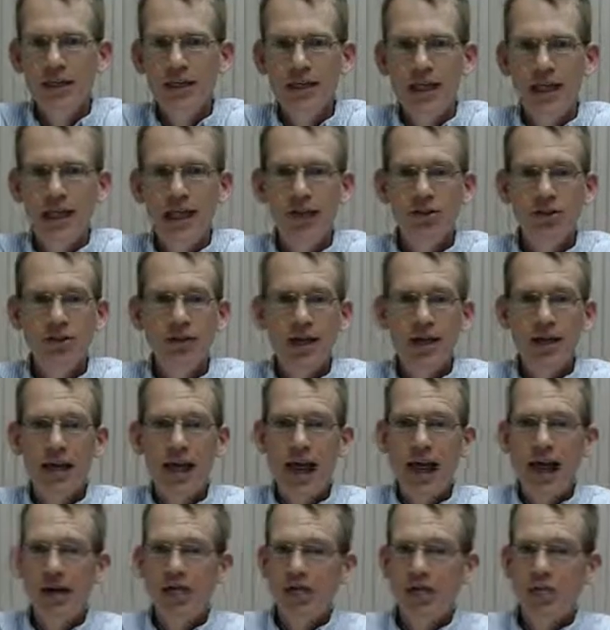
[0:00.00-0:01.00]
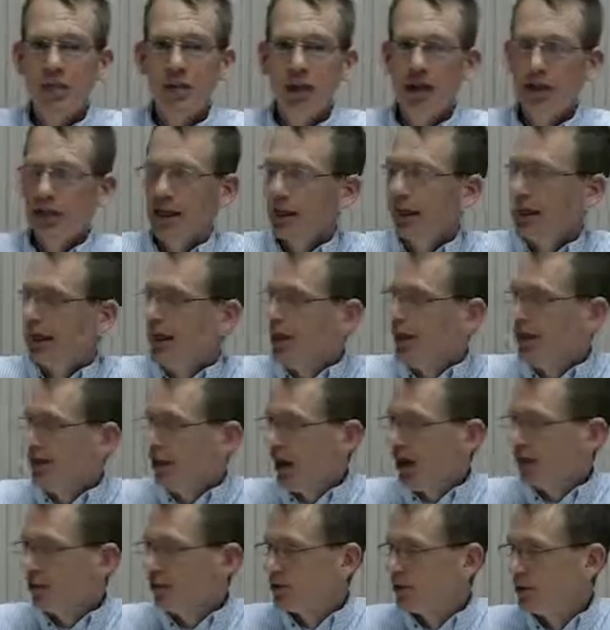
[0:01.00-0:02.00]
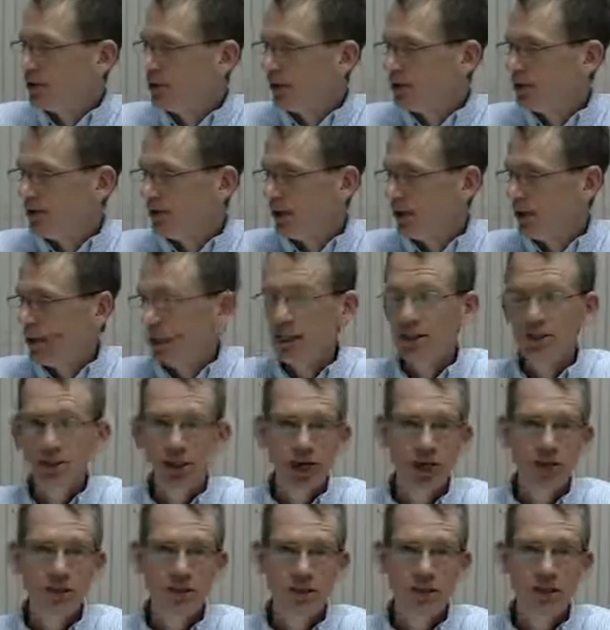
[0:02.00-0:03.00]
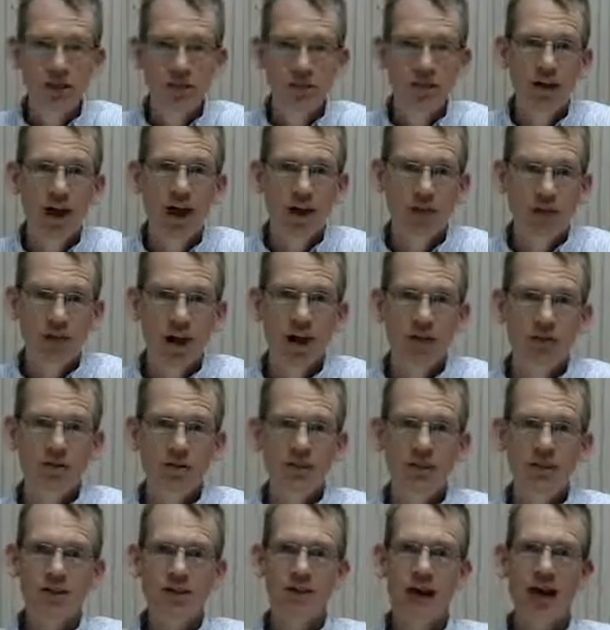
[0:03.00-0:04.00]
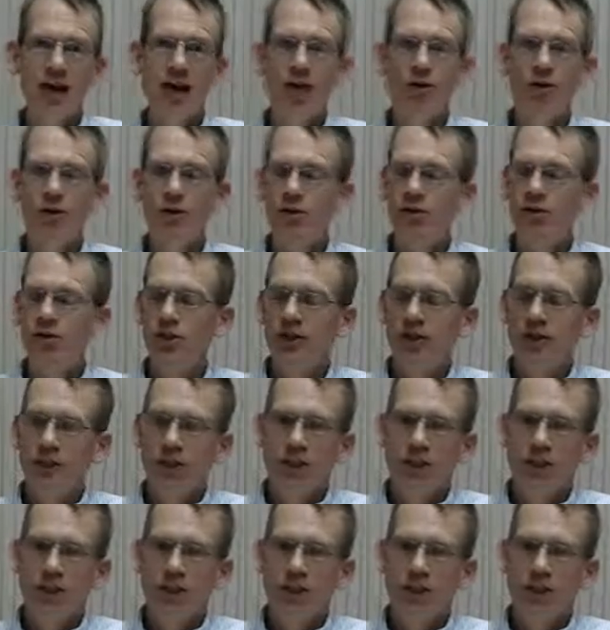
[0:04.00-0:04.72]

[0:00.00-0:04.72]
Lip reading: And I'll tell you, I've spent thousands, at least hundreds, if not thousands of hours